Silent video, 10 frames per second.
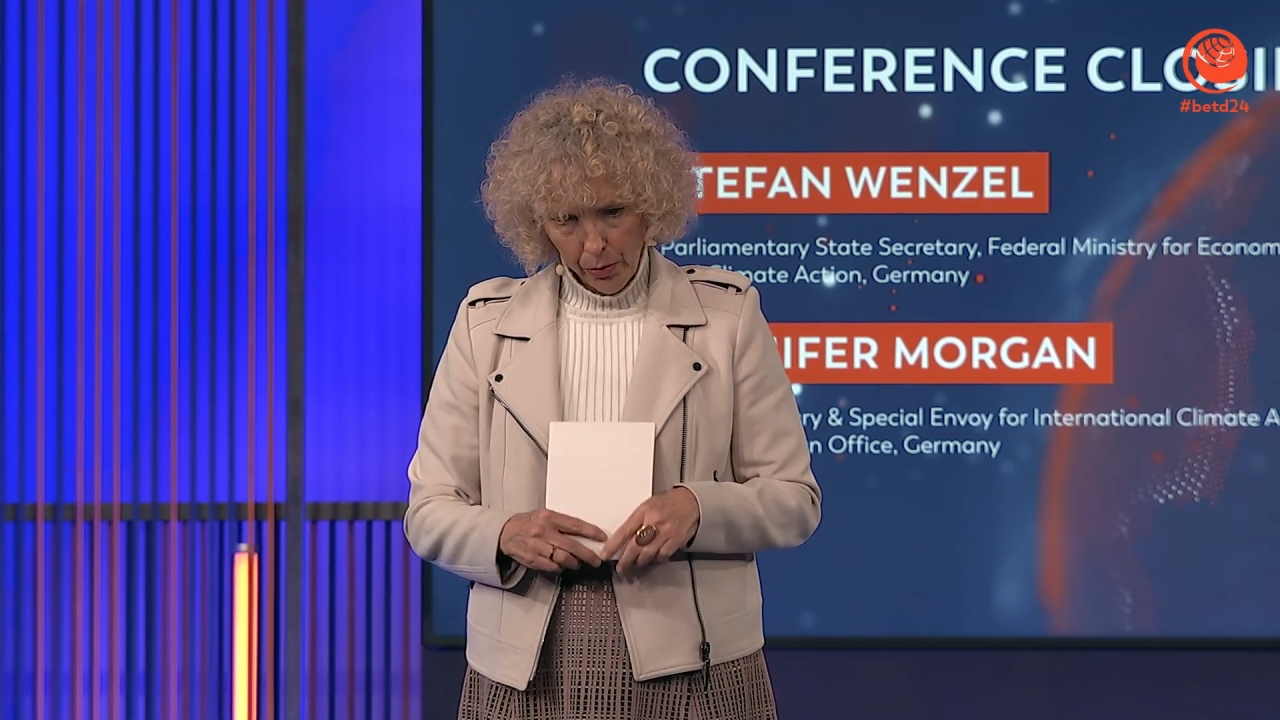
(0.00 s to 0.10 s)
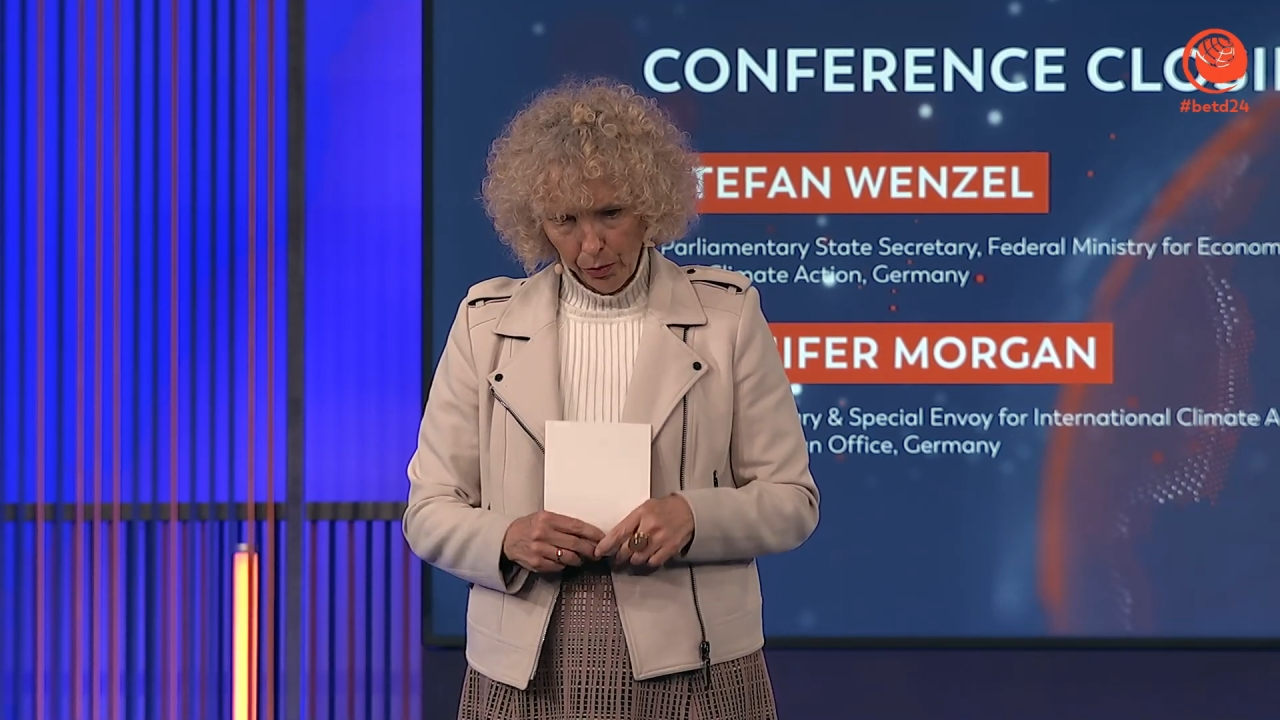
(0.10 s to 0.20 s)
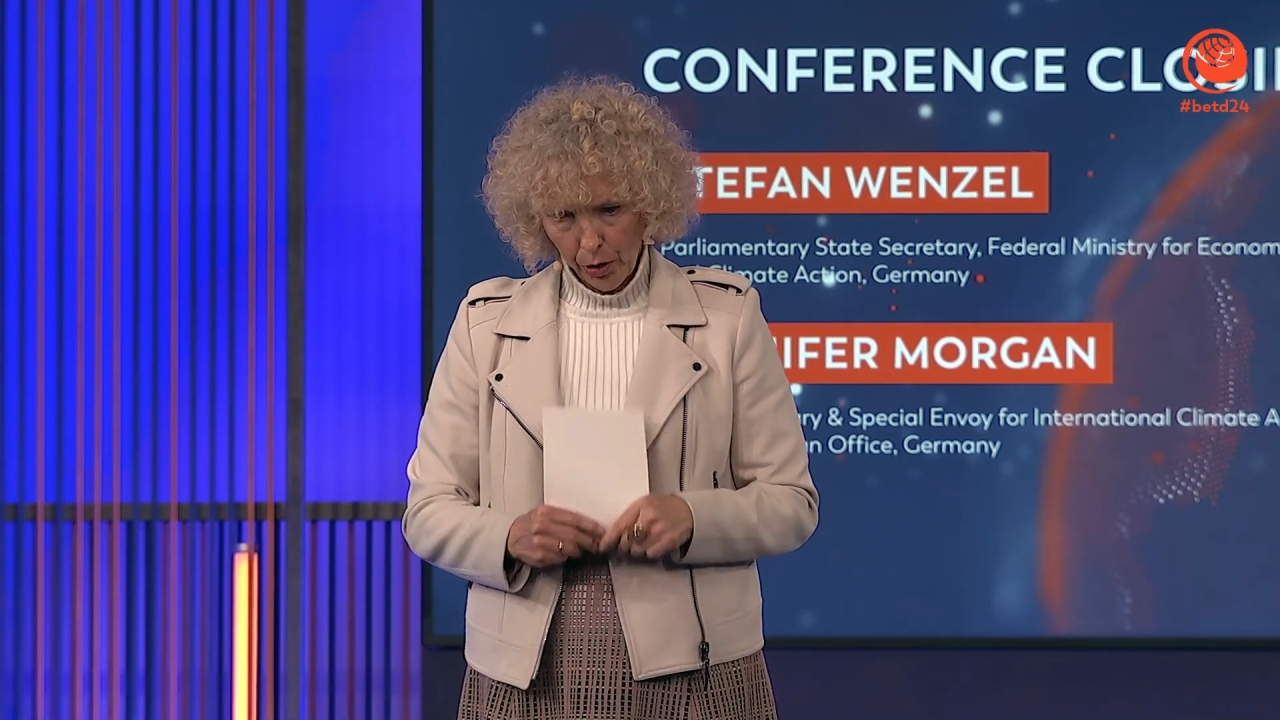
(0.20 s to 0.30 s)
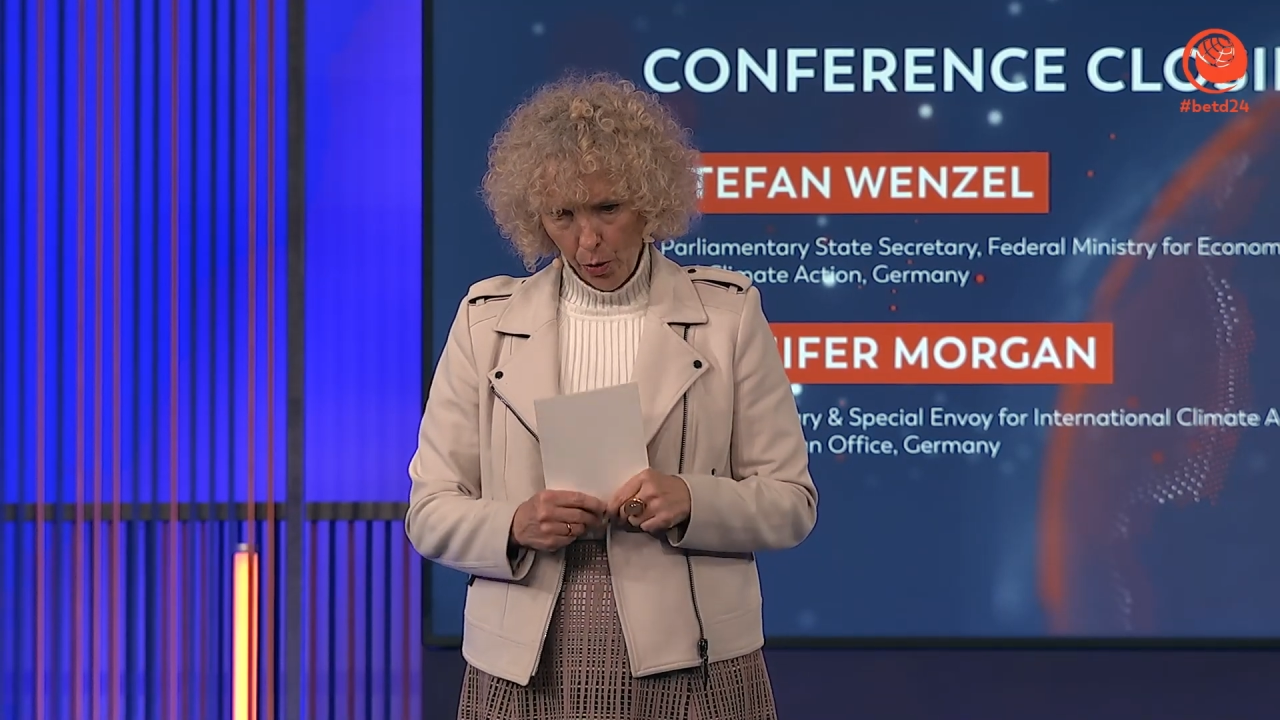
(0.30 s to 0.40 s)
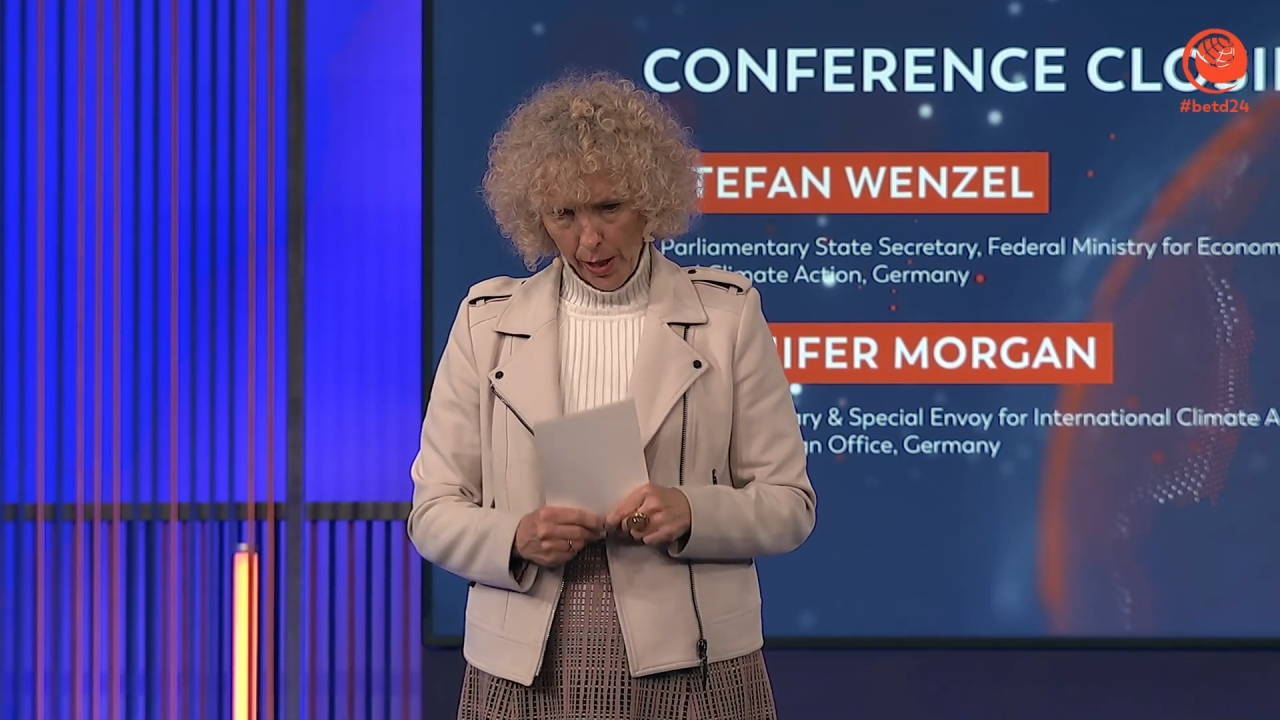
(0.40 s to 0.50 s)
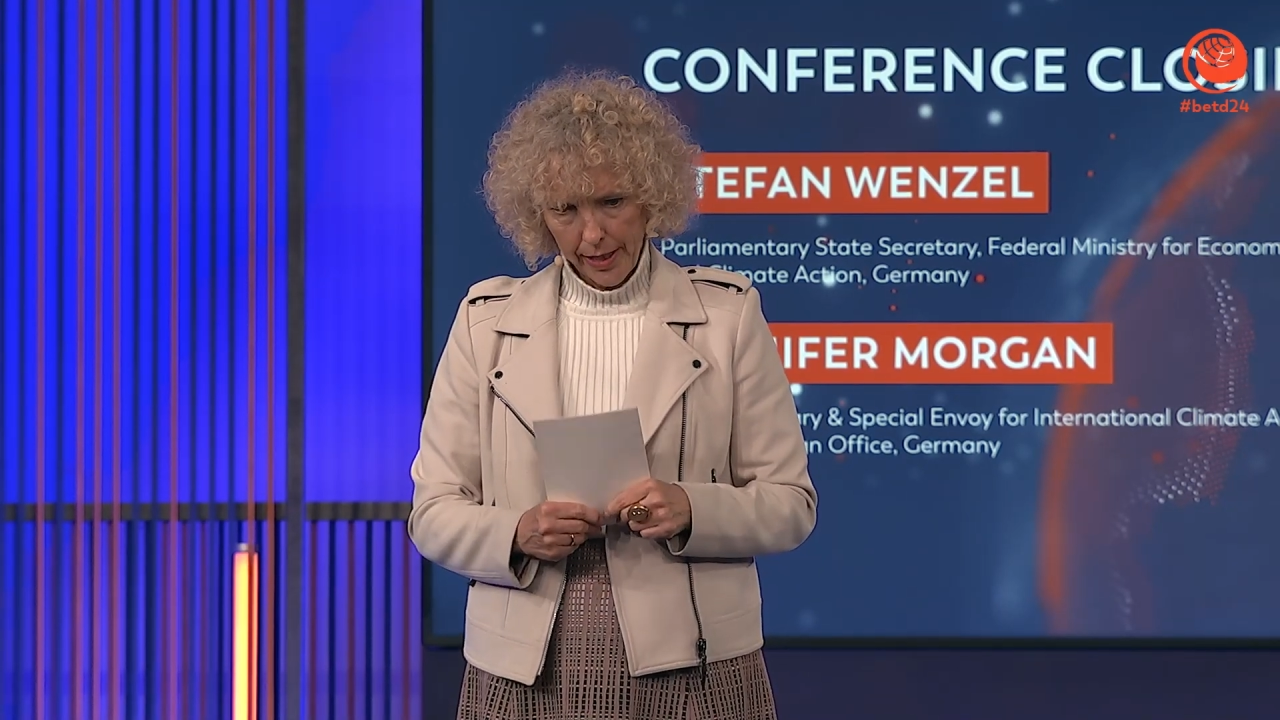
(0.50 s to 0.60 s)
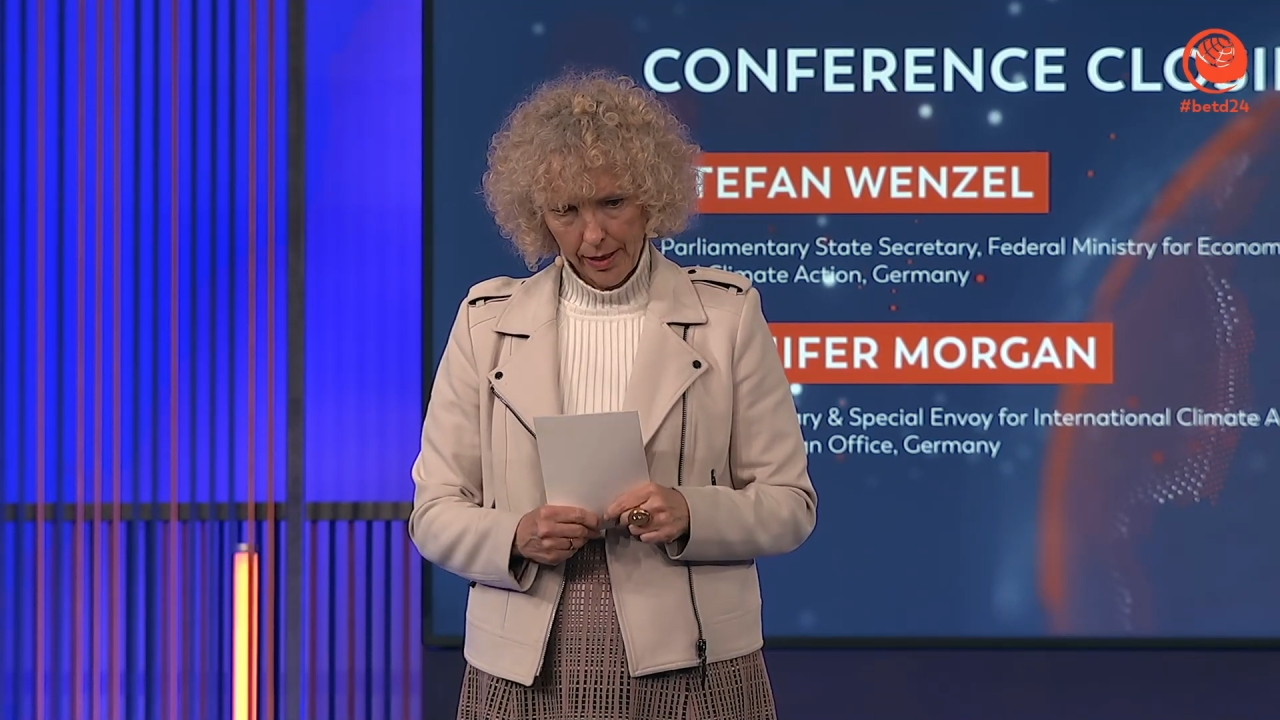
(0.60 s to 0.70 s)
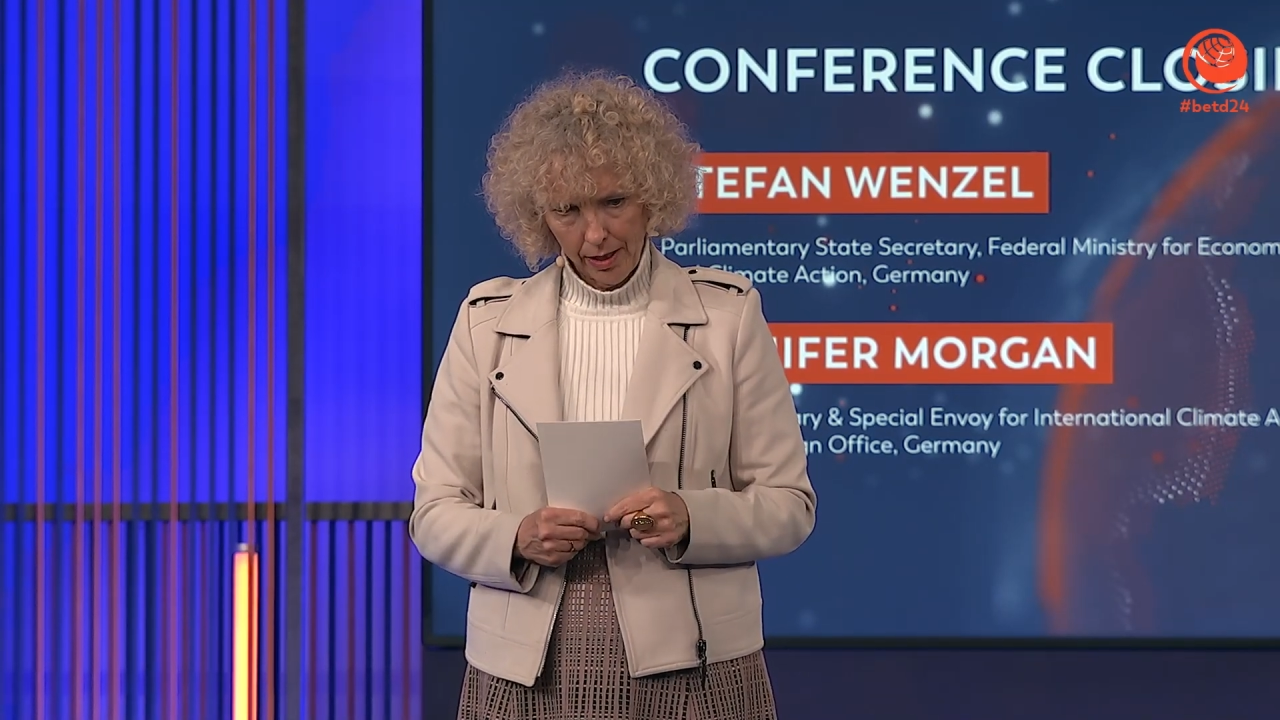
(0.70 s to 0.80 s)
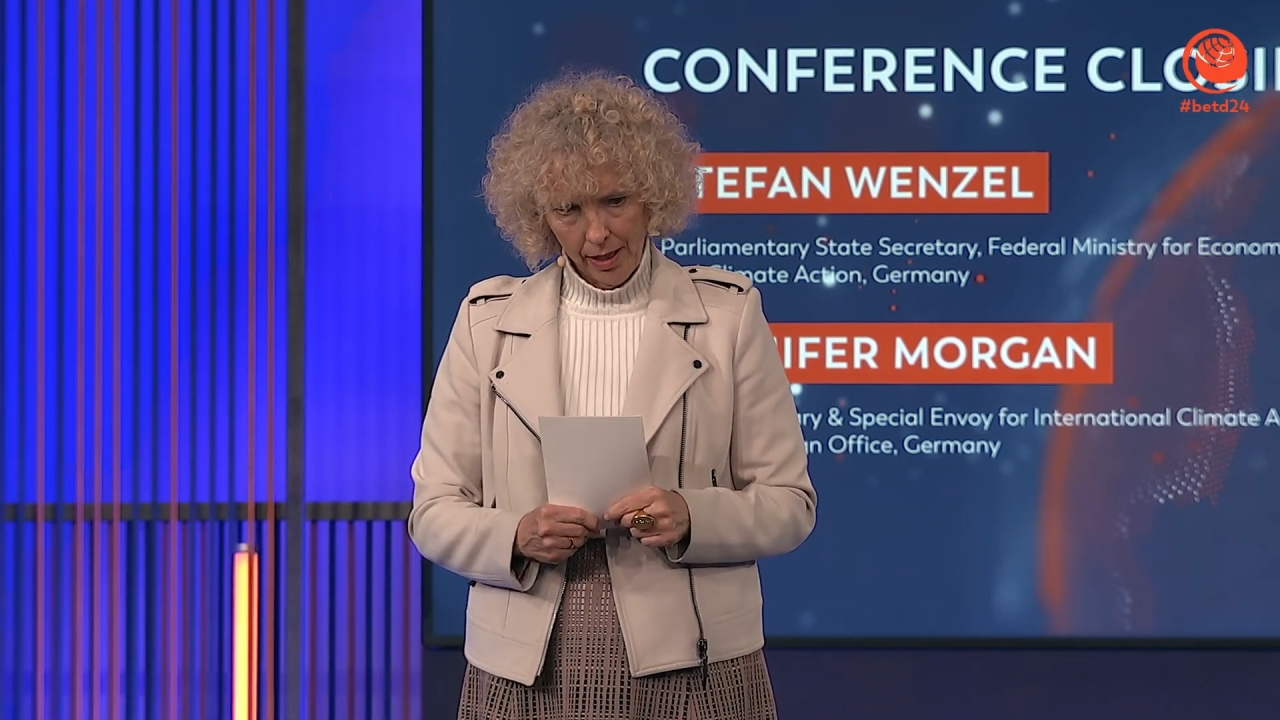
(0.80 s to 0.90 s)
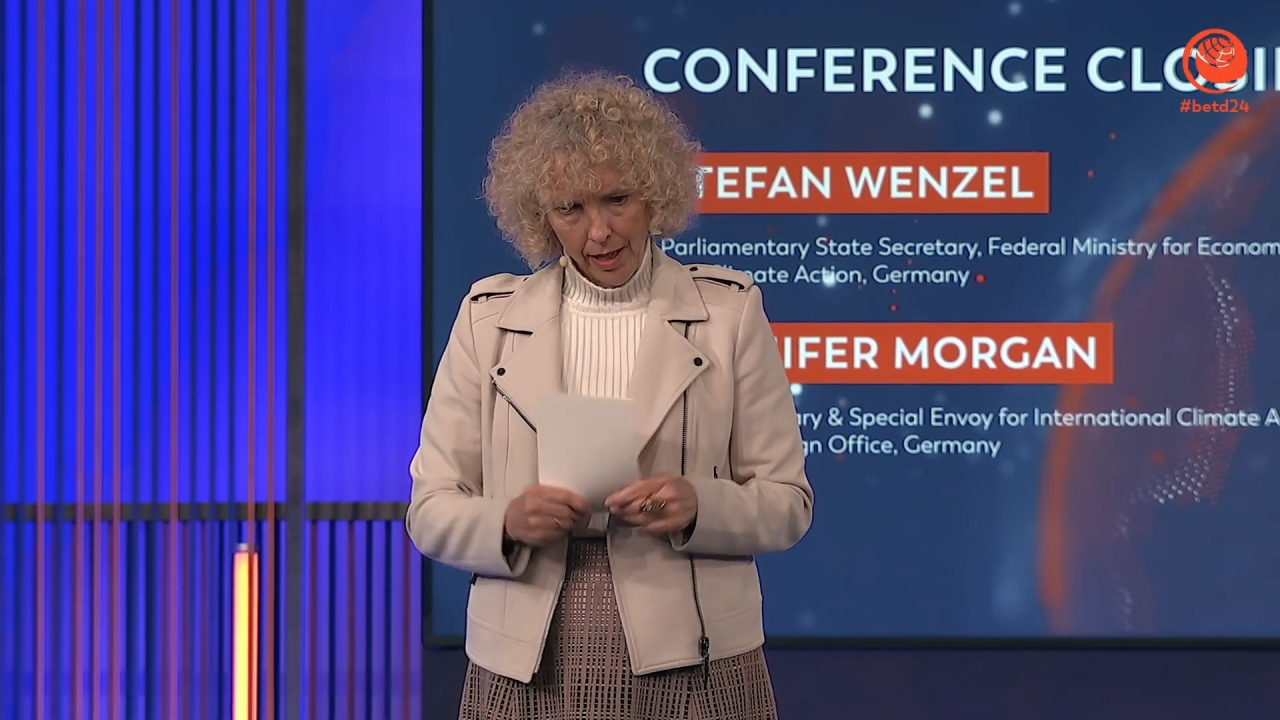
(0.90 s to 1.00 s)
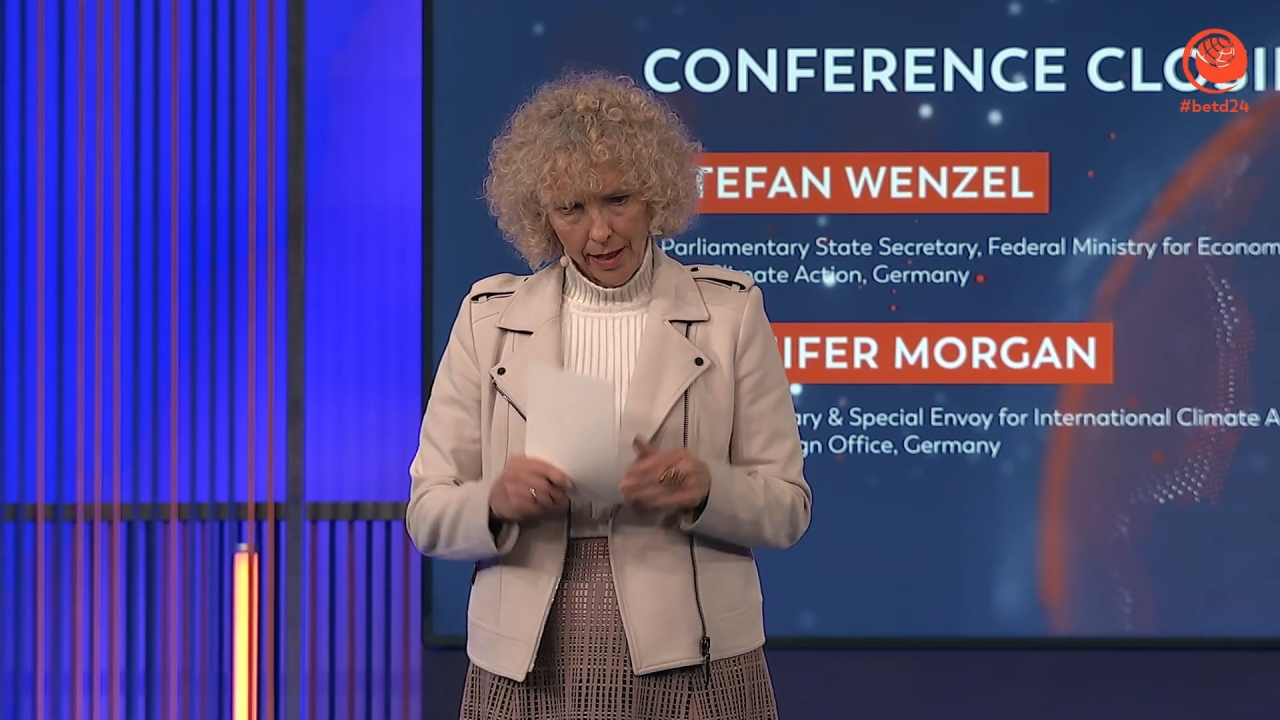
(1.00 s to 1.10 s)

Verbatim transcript: would request